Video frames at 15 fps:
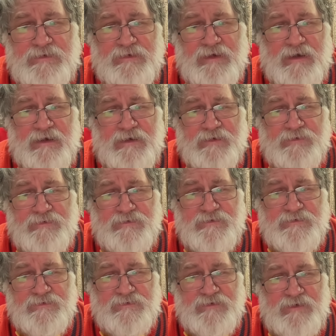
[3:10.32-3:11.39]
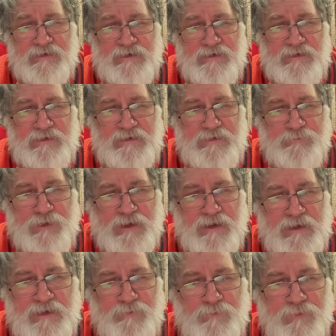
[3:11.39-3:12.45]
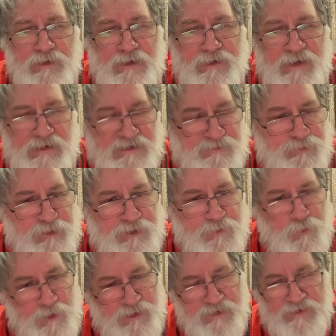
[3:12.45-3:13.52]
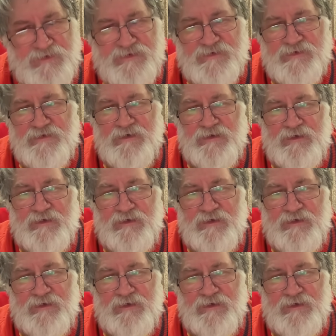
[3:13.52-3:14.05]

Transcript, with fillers: and he became an expert witness